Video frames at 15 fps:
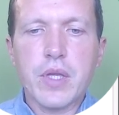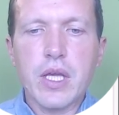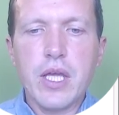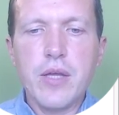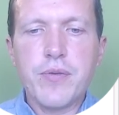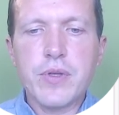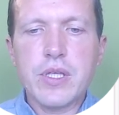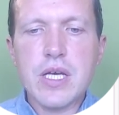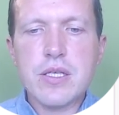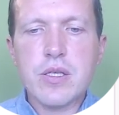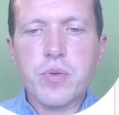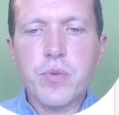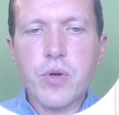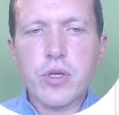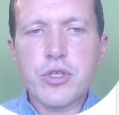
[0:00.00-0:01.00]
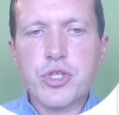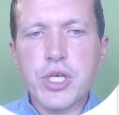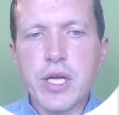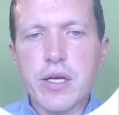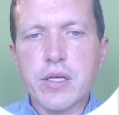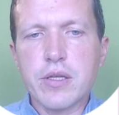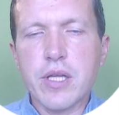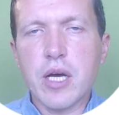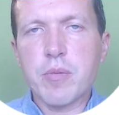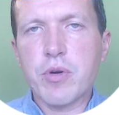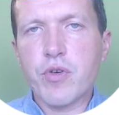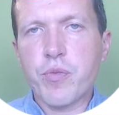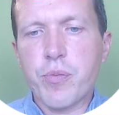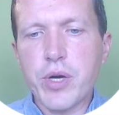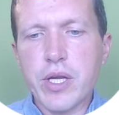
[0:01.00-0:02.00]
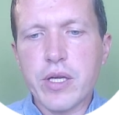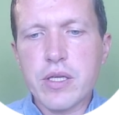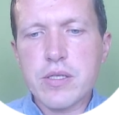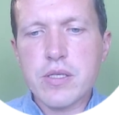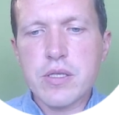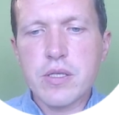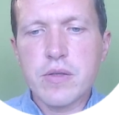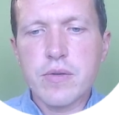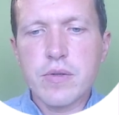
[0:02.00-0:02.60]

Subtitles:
If it doesn't work, check number of brackets.